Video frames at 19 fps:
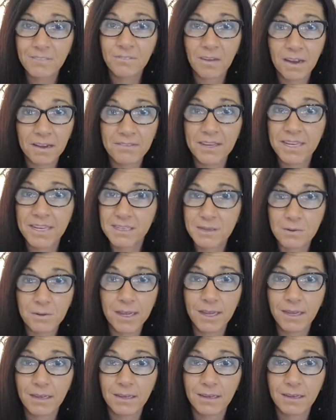good five days a
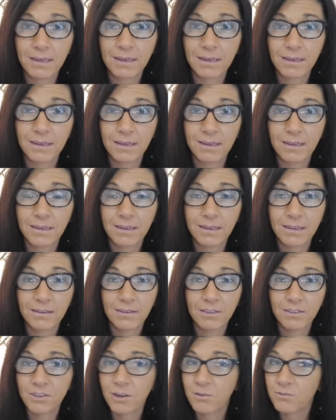week.
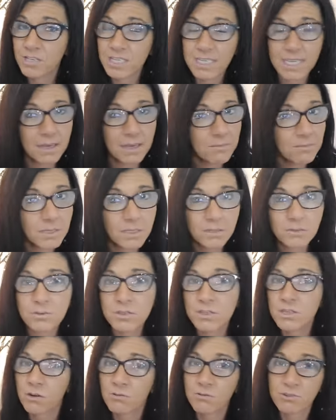Don't skip
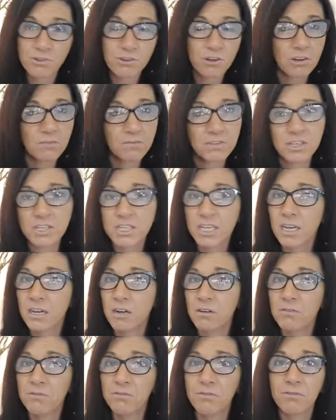meals, don't starve
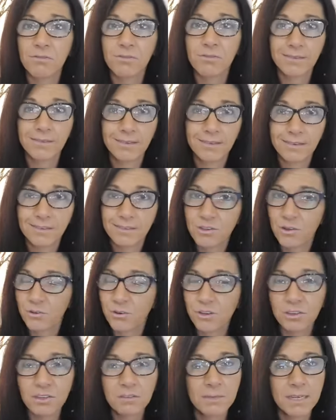yourself,
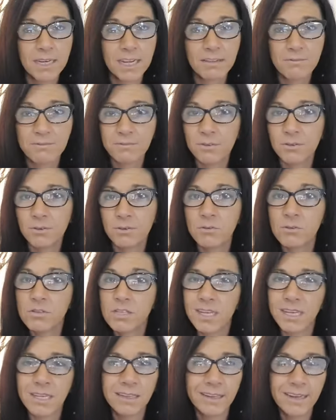don't eliminate
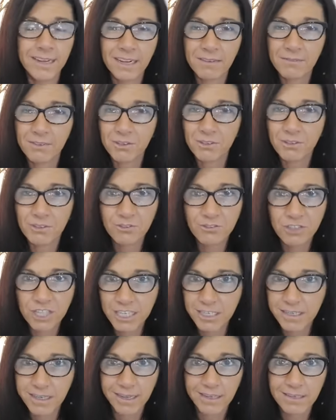foods, and then have your two
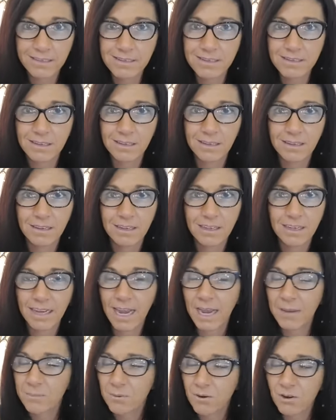cheat days.
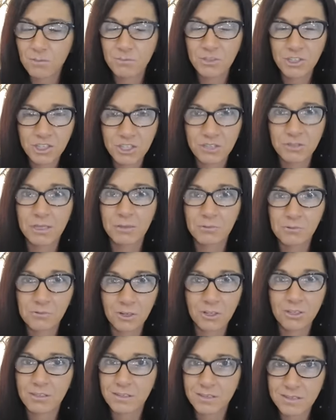I promise you it
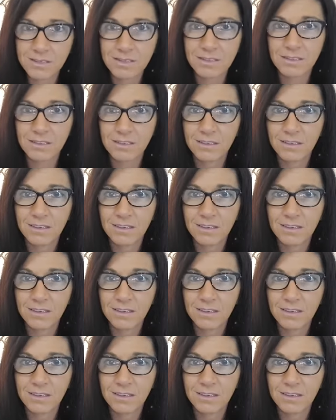works.